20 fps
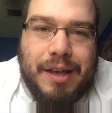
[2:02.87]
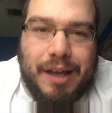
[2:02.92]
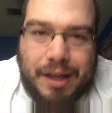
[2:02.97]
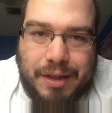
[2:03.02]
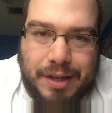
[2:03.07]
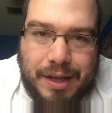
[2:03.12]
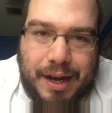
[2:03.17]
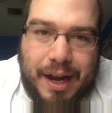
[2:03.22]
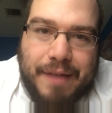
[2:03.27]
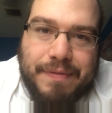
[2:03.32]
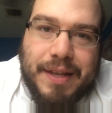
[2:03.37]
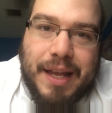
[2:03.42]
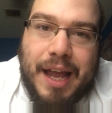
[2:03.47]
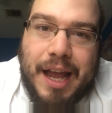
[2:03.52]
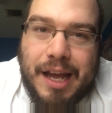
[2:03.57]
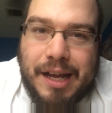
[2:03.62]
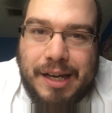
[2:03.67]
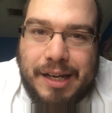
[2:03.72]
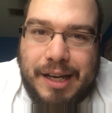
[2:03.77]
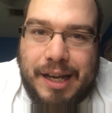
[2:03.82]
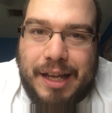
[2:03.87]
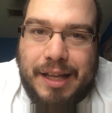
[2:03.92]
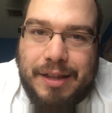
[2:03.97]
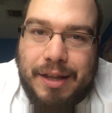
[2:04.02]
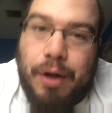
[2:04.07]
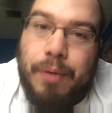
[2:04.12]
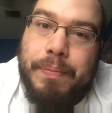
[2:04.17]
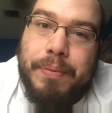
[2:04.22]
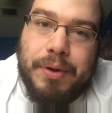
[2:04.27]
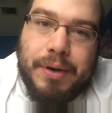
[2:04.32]
and then I have to edit it
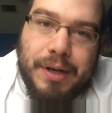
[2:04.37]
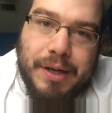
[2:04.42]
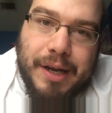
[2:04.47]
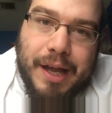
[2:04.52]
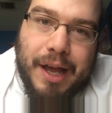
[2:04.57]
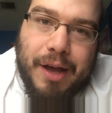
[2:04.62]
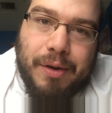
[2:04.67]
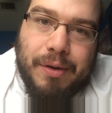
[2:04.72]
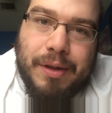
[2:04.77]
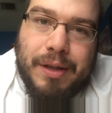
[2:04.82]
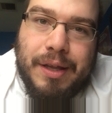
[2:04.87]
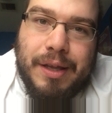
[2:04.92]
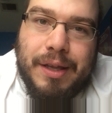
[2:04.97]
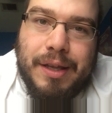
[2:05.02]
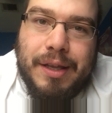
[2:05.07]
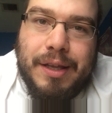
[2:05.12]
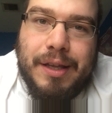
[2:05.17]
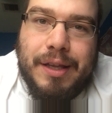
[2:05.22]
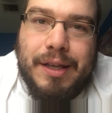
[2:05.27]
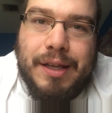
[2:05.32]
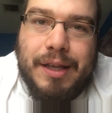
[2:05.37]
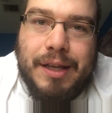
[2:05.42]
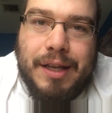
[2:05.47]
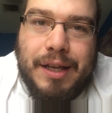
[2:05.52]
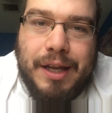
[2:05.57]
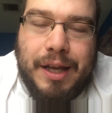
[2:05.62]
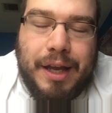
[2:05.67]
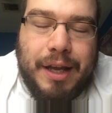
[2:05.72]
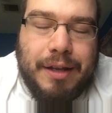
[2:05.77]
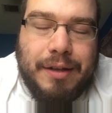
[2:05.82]
and I'll put it out
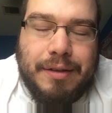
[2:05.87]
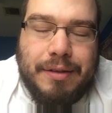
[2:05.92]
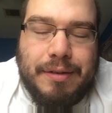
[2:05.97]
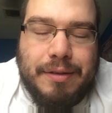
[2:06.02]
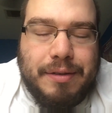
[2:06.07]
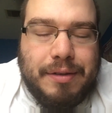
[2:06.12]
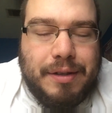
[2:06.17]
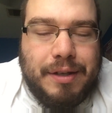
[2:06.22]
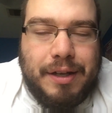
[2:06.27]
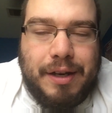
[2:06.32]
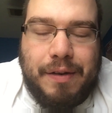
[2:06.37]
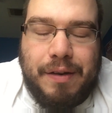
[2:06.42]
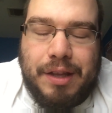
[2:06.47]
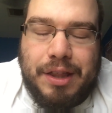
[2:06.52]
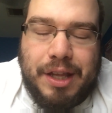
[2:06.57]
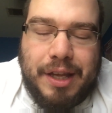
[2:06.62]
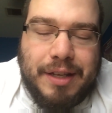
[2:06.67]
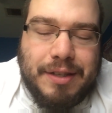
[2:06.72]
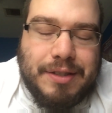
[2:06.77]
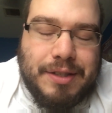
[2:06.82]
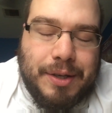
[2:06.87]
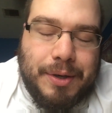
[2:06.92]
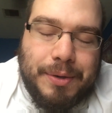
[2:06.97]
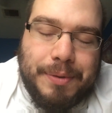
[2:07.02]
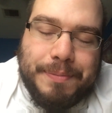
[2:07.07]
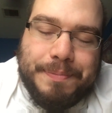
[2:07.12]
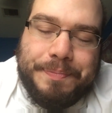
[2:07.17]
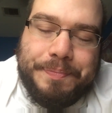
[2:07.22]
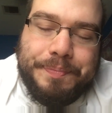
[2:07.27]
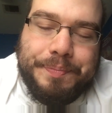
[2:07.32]
and and everything.
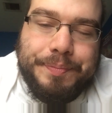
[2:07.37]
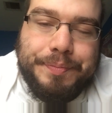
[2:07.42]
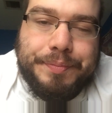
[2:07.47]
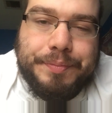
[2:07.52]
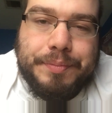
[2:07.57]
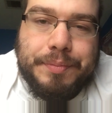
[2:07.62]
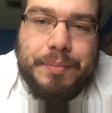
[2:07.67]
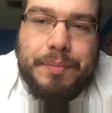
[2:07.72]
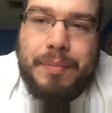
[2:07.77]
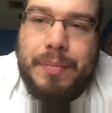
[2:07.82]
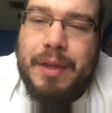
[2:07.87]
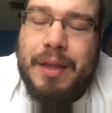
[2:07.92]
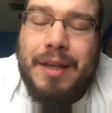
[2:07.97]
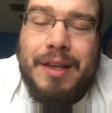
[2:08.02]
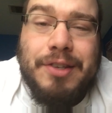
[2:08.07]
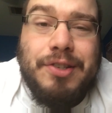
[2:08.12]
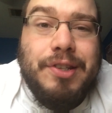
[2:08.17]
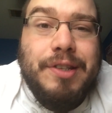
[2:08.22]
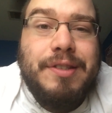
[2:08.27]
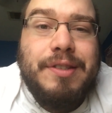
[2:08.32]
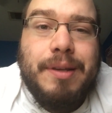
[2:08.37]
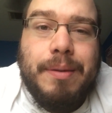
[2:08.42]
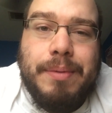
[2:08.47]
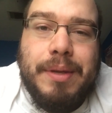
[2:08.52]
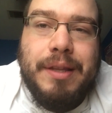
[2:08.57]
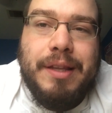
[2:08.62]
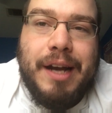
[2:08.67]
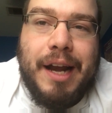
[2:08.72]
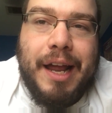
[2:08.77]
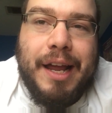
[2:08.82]
So it's just
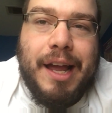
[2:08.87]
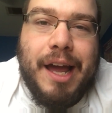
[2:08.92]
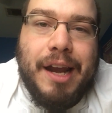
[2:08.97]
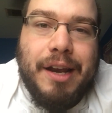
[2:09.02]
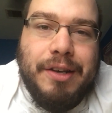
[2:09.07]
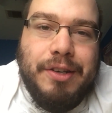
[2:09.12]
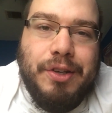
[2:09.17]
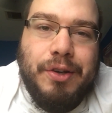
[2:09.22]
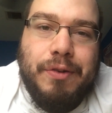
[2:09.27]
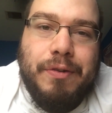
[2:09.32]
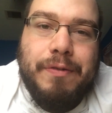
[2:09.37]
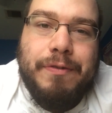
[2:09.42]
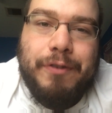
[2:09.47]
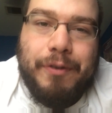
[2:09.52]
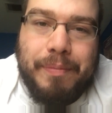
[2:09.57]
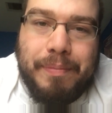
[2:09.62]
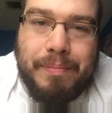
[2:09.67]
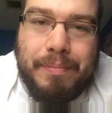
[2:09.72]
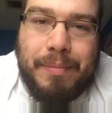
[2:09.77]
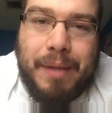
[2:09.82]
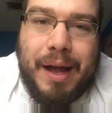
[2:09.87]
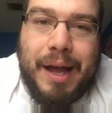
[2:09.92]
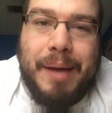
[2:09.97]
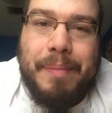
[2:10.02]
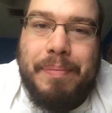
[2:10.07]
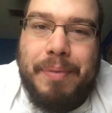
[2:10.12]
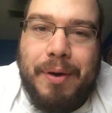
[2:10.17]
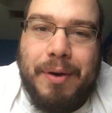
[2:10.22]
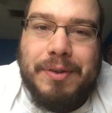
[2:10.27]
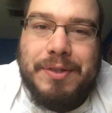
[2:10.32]
something that I got to do for my
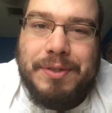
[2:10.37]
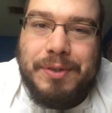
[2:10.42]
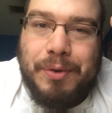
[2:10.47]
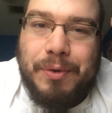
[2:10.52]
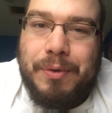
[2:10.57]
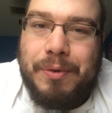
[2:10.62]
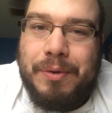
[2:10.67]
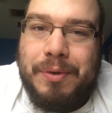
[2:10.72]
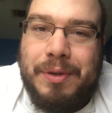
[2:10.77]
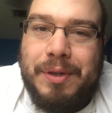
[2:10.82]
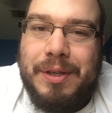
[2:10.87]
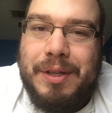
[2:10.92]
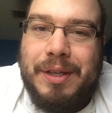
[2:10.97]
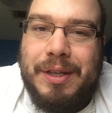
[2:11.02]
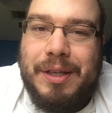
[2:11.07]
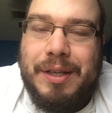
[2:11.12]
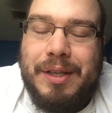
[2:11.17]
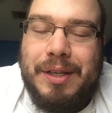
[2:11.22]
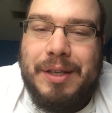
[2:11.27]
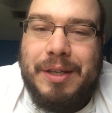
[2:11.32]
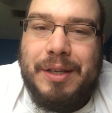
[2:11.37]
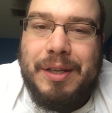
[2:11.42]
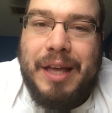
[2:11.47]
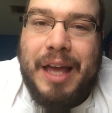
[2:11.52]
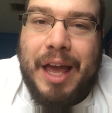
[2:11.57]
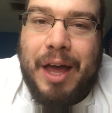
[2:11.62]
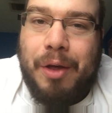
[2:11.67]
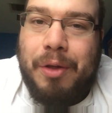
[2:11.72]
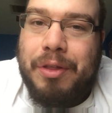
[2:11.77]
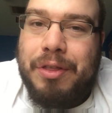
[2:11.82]
personal
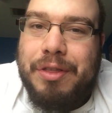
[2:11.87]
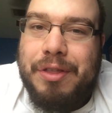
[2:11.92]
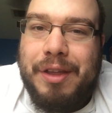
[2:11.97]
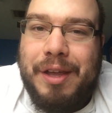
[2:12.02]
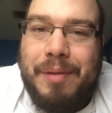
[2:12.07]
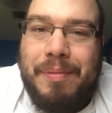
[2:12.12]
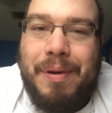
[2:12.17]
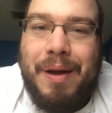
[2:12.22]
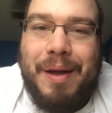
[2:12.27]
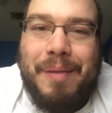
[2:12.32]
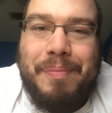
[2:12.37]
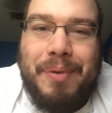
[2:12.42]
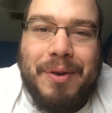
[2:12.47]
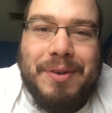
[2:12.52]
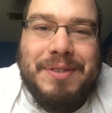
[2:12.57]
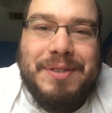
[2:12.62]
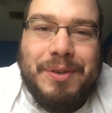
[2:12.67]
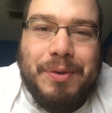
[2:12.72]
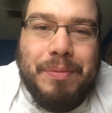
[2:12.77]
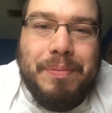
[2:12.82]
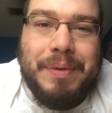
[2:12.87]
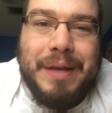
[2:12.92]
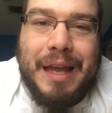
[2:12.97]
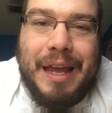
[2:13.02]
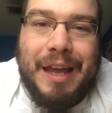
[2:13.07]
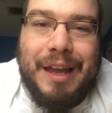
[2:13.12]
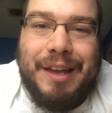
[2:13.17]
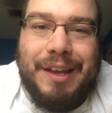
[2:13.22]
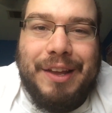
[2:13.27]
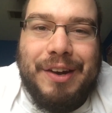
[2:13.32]
health and my personal
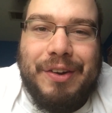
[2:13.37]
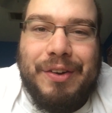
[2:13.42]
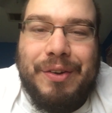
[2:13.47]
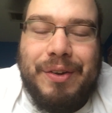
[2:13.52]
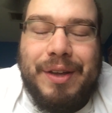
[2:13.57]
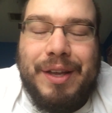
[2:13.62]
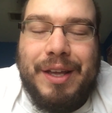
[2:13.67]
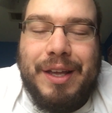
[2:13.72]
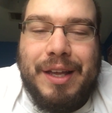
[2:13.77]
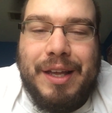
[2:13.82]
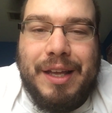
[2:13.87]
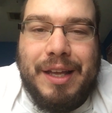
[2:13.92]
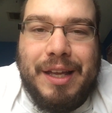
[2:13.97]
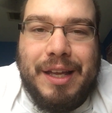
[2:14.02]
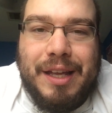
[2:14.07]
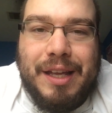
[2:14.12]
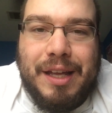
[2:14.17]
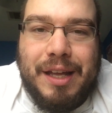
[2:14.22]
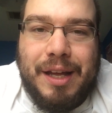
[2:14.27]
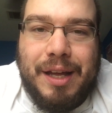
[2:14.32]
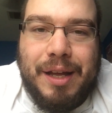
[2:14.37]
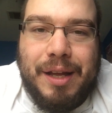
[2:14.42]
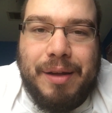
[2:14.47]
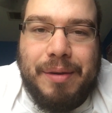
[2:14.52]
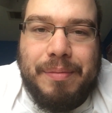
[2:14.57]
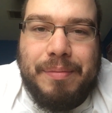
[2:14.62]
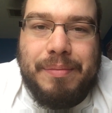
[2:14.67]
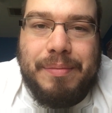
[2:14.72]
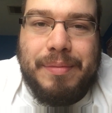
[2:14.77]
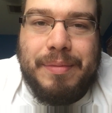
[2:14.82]
being, you know.
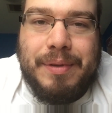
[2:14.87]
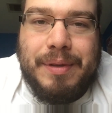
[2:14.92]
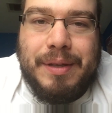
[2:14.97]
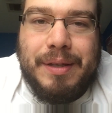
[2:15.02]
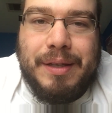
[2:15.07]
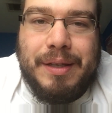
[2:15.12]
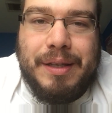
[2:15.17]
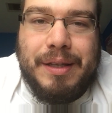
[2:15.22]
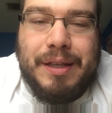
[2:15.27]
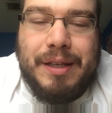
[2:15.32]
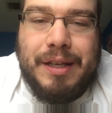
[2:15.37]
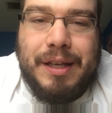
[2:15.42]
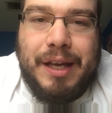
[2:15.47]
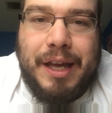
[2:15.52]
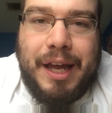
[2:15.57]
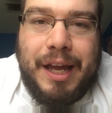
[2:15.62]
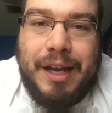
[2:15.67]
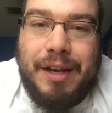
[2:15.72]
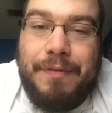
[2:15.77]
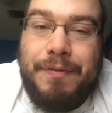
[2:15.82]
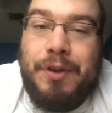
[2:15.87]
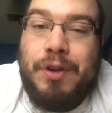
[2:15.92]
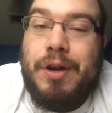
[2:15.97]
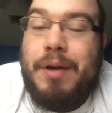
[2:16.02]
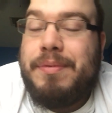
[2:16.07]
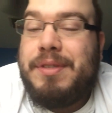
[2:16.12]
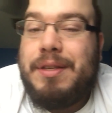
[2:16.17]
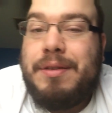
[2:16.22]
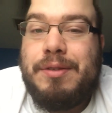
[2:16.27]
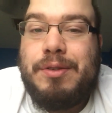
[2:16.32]
Um, and if you
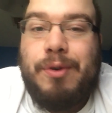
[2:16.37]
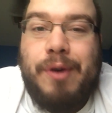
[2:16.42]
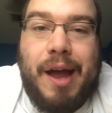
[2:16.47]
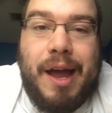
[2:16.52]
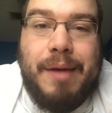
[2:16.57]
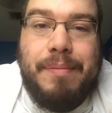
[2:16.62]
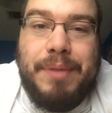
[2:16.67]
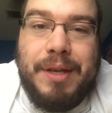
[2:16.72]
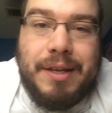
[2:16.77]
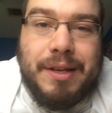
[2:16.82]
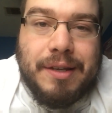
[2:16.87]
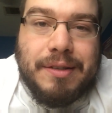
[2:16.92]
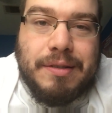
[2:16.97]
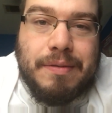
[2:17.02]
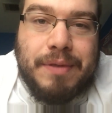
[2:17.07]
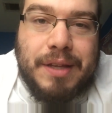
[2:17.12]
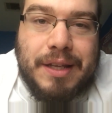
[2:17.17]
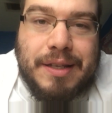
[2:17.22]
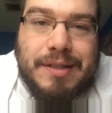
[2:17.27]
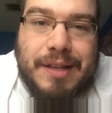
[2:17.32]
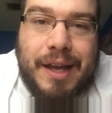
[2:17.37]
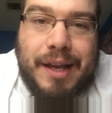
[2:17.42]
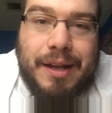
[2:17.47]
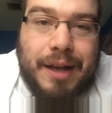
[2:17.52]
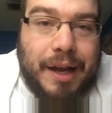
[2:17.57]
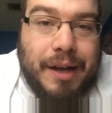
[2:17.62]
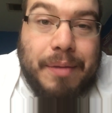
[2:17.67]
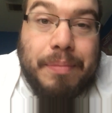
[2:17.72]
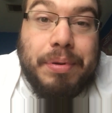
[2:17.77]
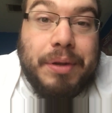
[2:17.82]
unsubscribe because of this, I,
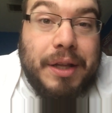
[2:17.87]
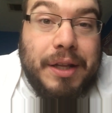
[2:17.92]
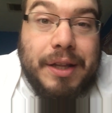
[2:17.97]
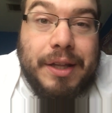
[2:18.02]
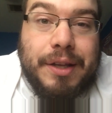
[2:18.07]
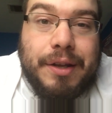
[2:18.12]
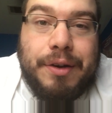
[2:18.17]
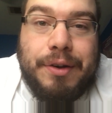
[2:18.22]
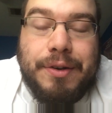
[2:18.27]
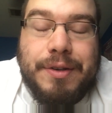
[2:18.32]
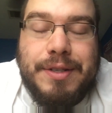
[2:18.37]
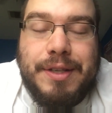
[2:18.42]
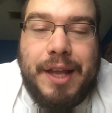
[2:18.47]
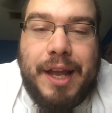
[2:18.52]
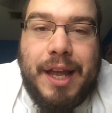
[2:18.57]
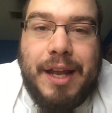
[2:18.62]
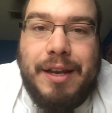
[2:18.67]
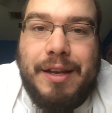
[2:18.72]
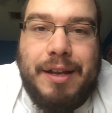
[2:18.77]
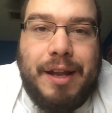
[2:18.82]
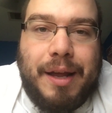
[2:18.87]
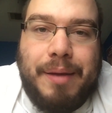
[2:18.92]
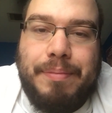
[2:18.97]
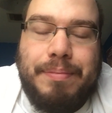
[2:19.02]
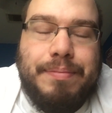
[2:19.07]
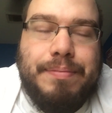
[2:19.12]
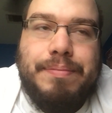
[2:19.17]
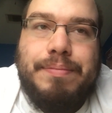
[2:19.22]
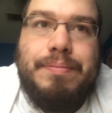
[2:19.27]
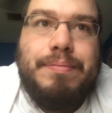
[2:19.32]
I completely understand and I
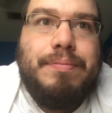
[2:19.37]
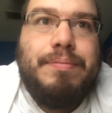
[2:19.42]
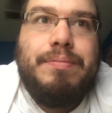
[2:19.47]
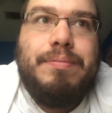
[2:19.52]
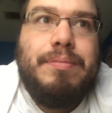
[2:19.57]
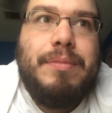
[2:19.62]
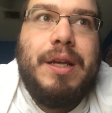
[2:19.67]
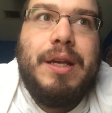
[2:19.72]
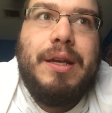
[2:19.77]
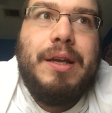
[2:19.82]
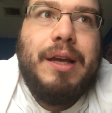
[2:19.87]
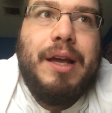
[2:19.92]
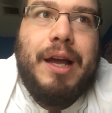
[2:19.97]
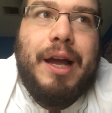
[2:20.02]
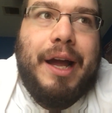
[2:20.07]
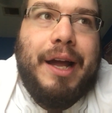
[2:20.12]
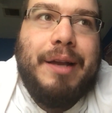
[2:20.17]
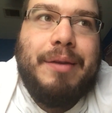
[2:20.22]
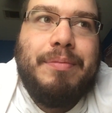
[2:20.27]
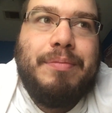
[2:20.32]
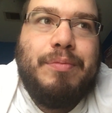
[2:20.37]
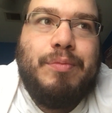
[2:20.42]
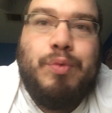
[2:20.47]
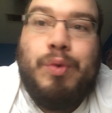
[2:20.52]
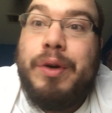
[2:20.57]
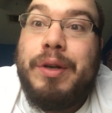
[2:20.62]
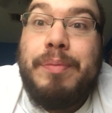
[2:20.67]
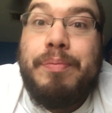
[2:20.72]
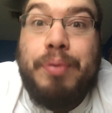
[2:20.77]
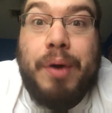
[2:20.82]
I
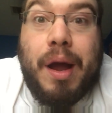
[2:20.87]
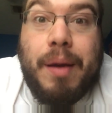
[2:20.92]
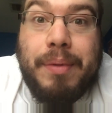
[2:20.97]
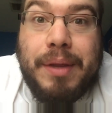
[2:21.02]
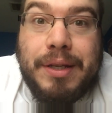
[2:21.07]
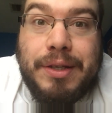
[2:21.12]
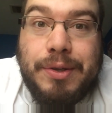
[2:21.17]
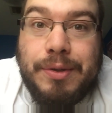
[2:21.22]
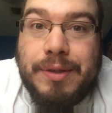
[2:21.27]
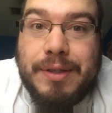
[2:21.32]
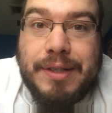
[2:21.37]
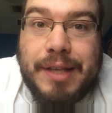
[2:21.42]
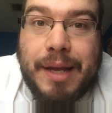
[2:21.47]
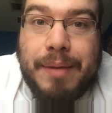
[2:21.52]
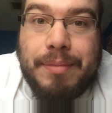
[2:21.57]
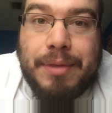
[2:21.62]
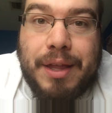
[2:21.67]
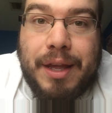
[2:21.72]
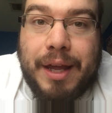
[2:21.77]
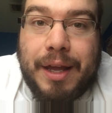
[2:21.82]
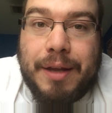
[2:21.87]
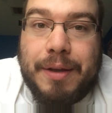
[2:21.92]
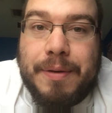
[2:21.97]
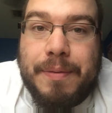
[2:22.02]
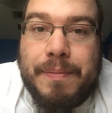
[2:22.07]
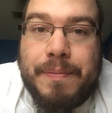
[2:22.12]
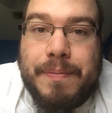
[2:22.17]
would probably do the same thing.